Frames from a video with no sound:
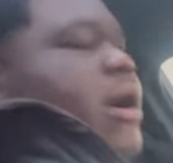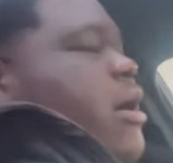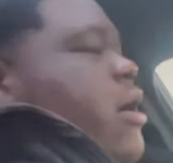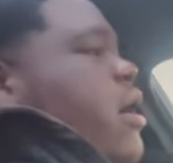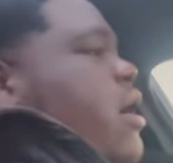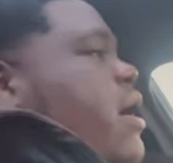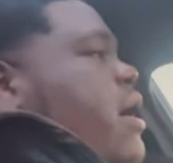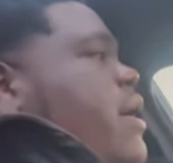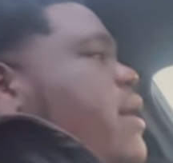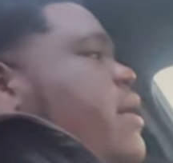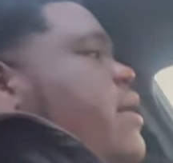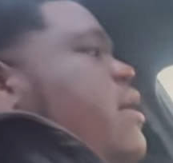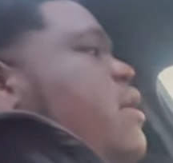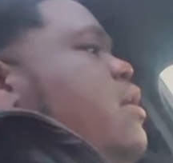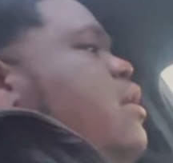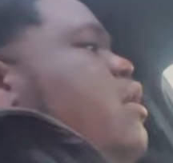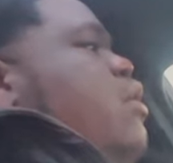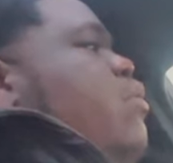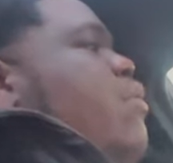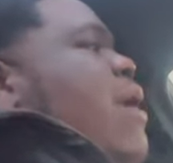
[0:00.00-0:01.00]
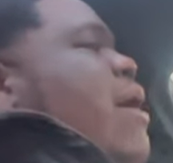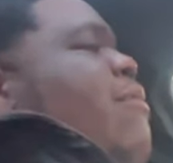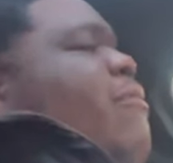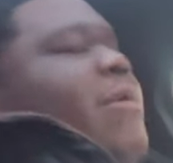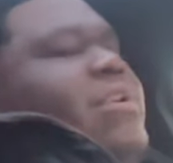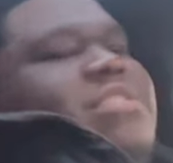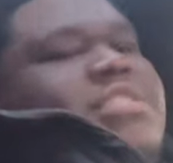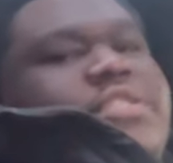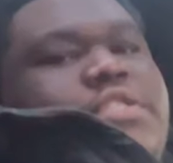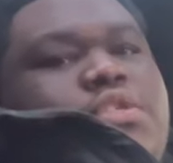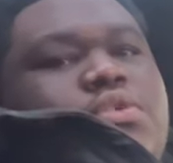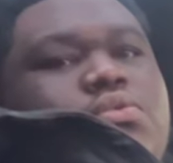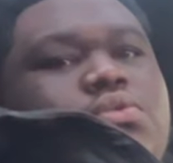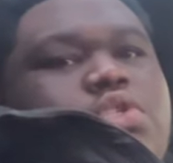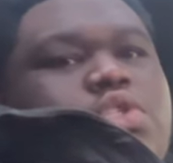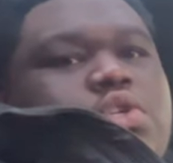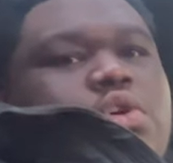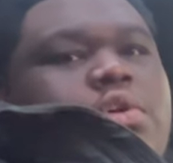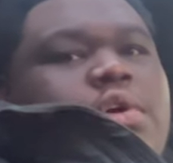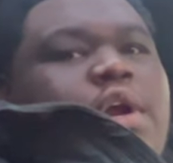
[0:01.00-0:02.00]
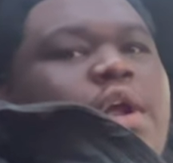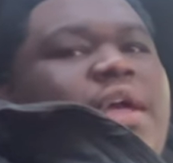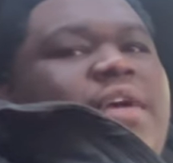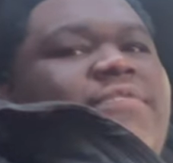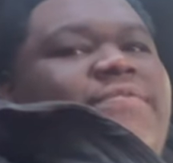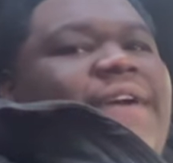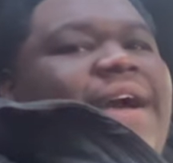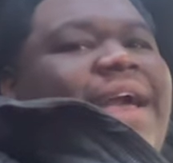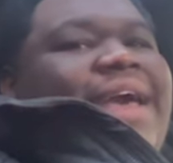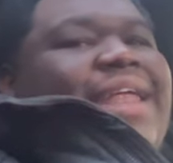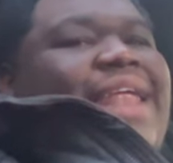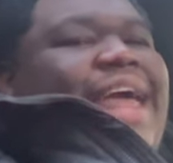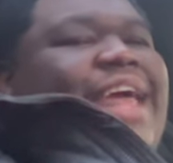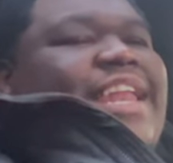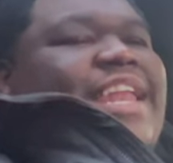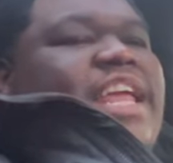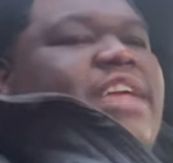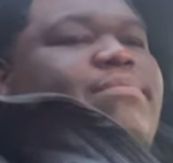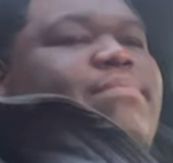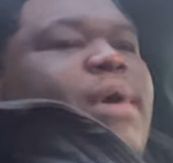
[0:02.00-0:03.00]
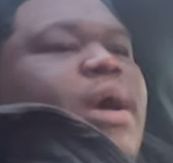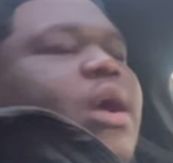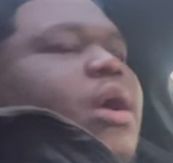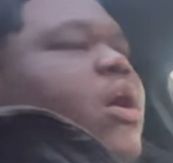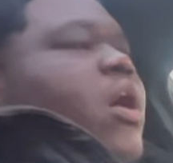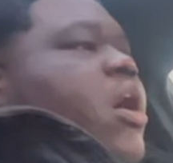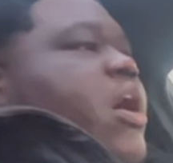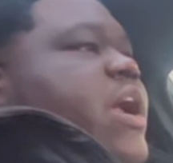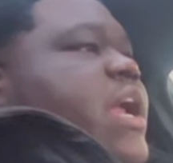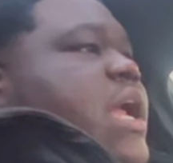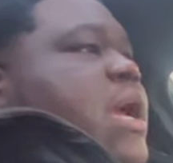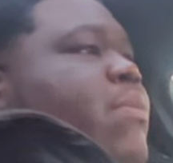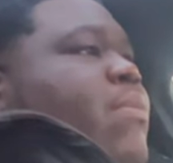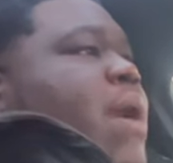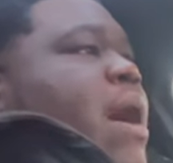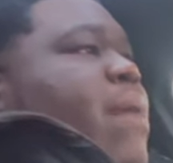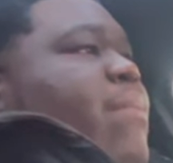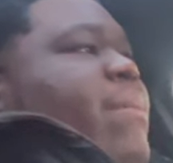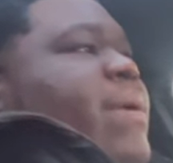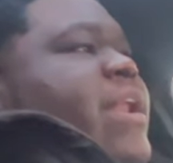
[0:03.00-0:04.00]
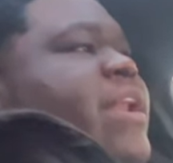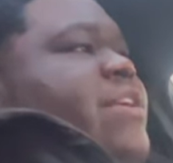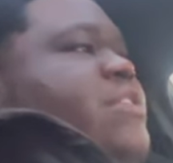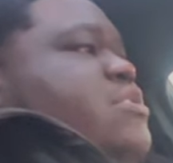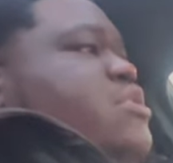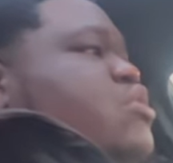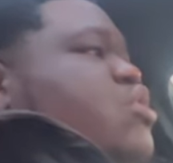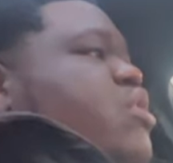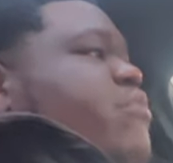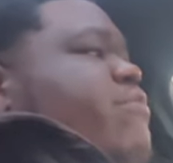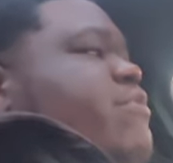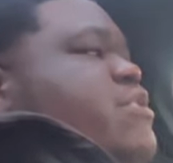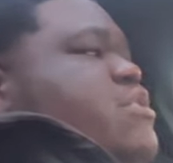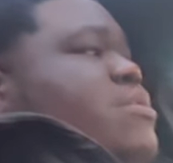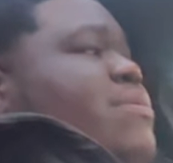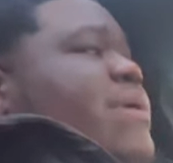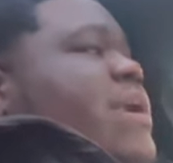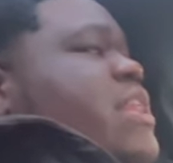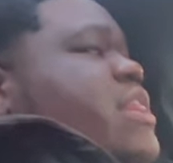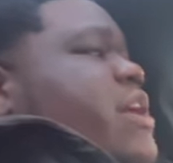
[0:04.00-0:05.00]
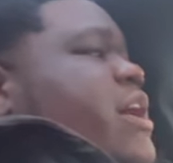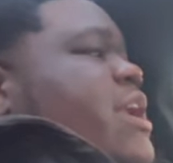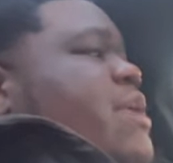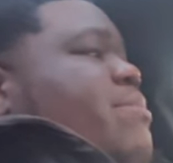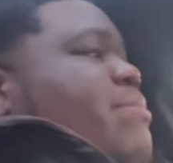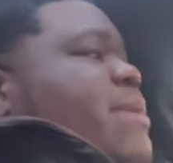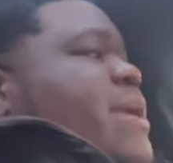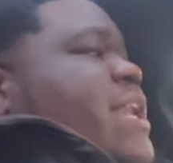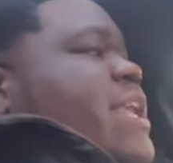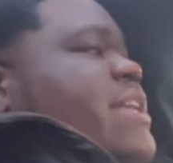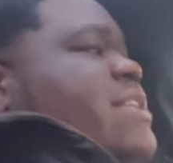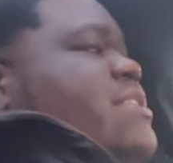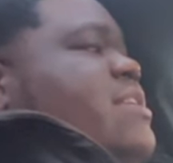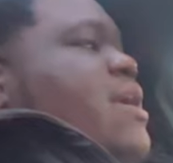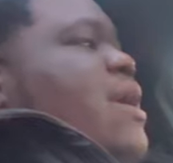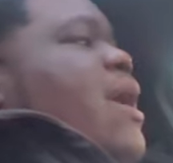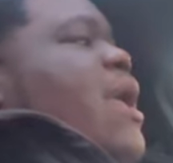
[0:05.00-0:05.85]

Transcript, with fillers: car where I wasn't too sure if I could, like, leave my car here while I'm in this store for twenty, thirty minutes.